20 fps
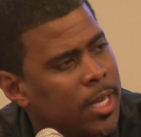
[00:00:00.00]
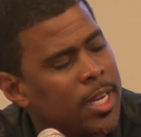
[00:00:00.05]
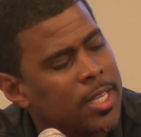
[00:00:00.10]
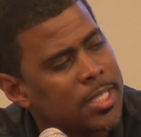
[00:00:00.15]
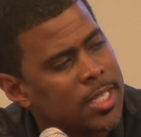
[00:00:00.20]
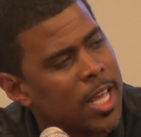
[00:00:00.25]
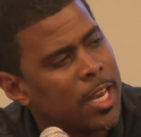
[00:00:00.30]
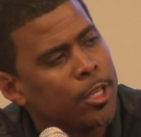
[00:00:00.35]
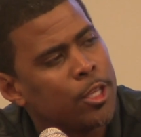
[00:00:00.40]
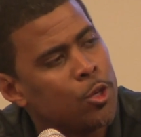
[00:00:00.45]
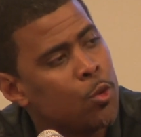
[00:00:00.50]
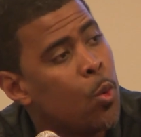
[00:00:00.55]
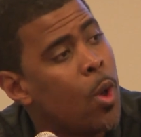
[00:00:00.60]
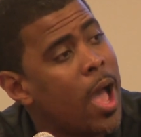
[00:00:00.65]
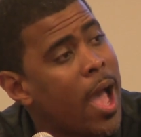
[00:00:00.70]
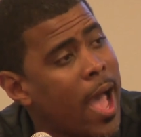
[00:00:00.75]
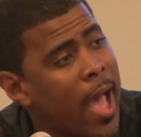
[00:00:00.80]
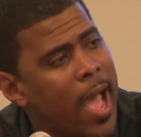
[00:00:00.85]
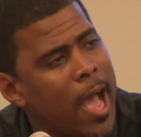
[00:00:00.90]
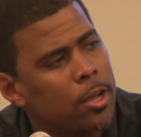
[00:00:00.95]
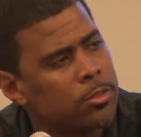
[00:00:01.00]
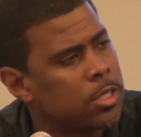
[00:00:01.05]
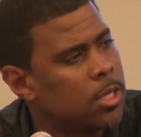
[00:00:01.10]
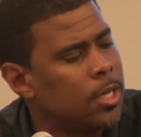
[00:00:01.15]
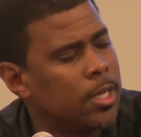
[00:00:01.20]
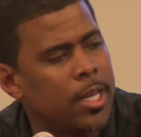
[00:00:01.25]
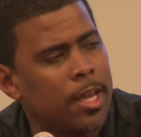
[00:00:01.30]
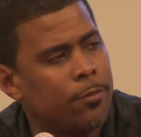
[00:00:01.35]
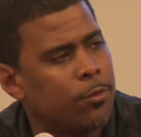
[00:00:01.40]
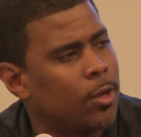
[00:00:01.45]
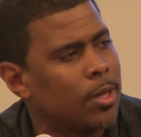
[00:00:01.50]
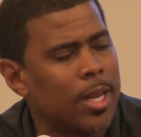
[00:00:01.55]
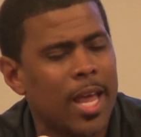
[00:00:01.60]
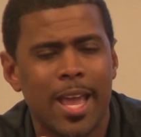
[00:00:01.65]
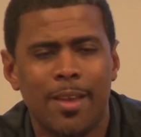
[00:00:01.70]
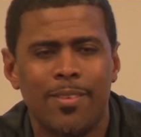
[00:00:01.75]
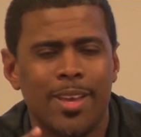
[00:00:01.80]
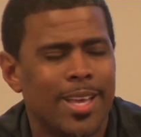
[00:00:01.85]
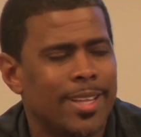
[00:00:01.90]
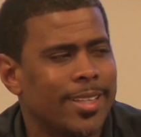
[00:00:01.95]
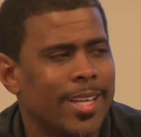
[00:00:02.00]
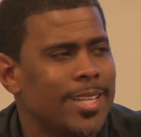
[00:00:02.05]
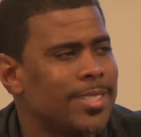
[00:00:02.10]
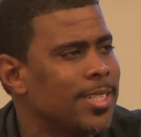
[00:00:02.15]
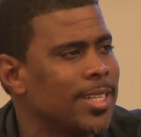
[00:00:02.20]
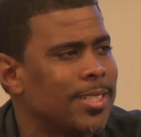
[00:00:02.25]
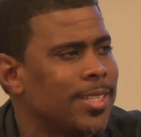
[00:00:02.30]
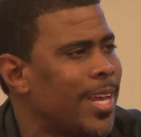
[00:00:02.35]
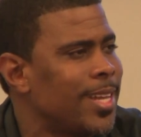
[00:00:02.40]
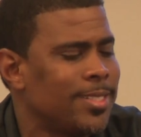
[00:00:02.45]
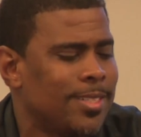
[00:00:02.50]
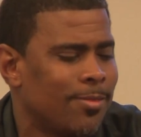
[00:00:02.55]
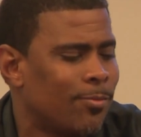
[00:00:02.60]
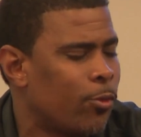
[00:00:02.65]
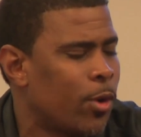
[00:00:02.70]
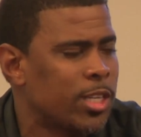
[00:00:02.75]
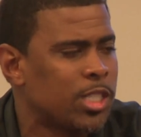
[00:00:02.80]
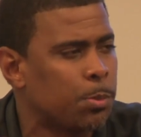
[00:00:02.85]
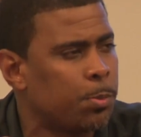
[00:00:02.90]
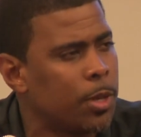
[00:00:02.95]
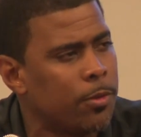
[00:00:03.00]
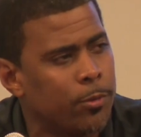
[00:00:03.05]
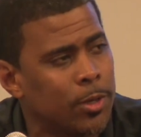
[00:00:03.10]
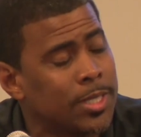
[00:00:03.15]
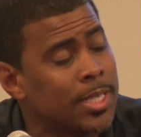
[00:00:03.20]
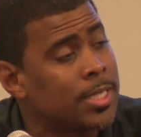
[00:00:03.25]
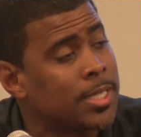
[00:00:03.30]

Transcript: in and telling you how to live your life. That's a that's a recipe for